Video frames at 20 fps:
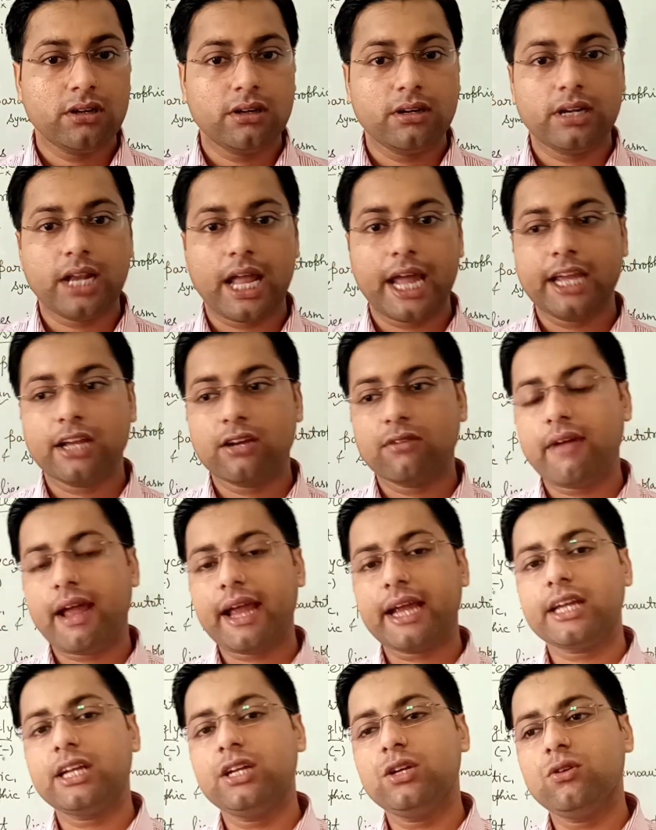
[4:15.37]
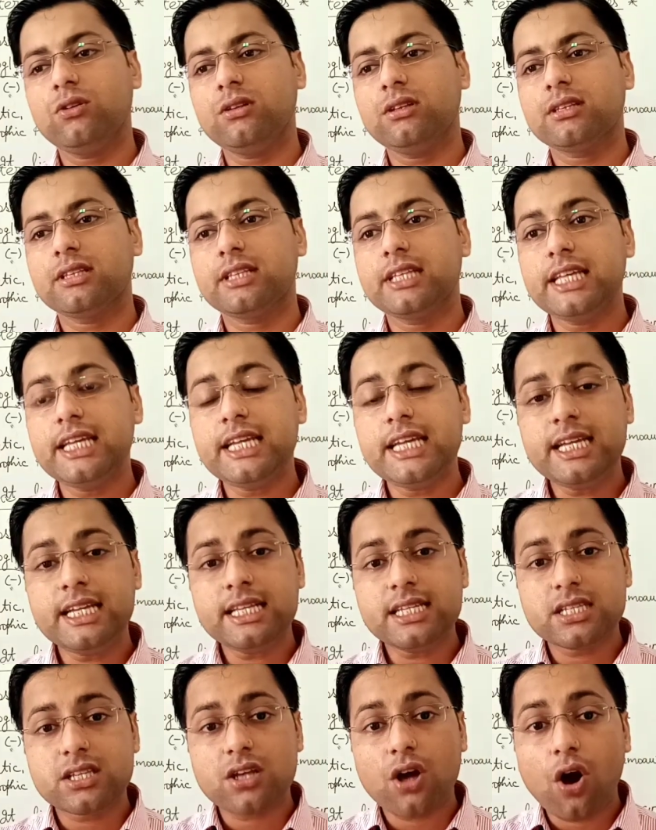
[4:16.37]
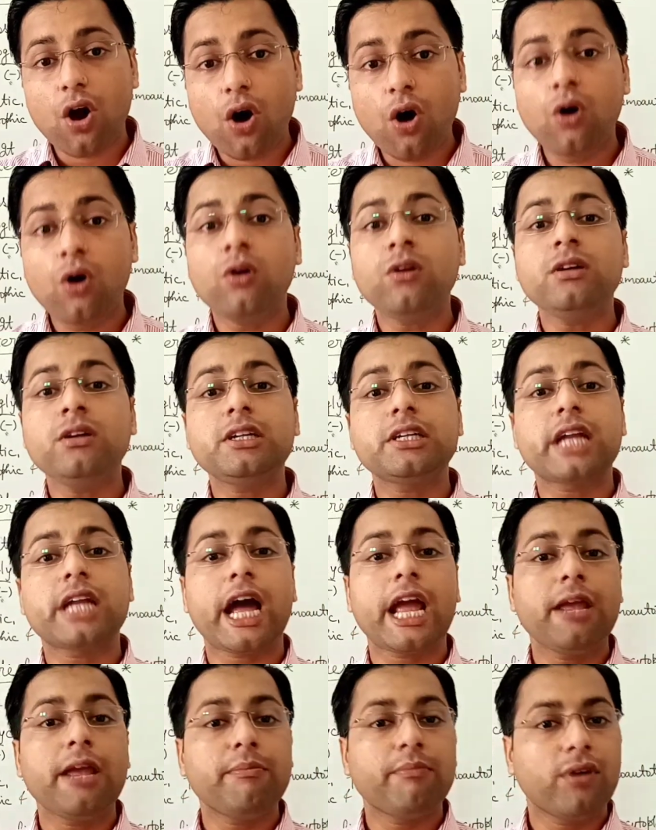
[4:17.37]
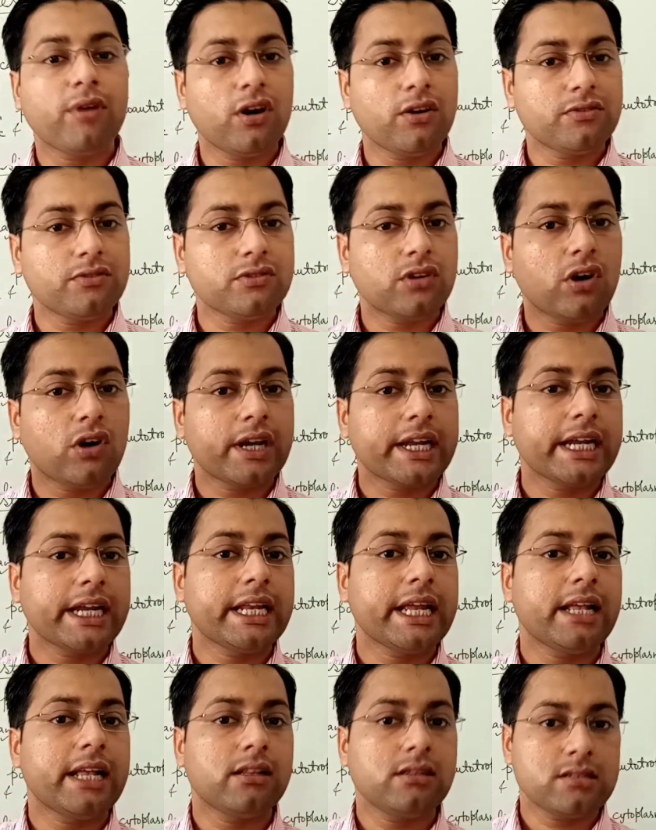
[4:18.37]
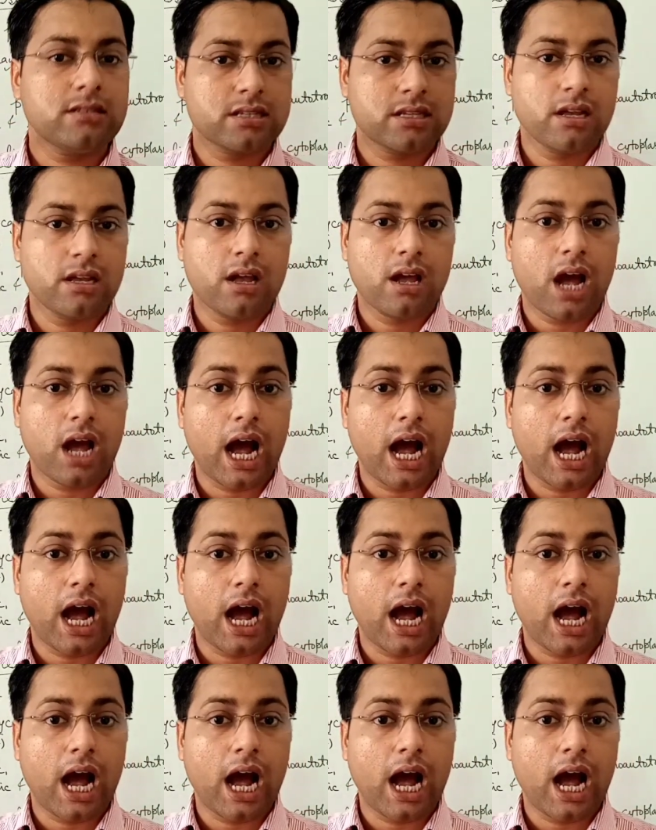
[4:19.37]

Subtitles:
like vacuole, these all type of organelles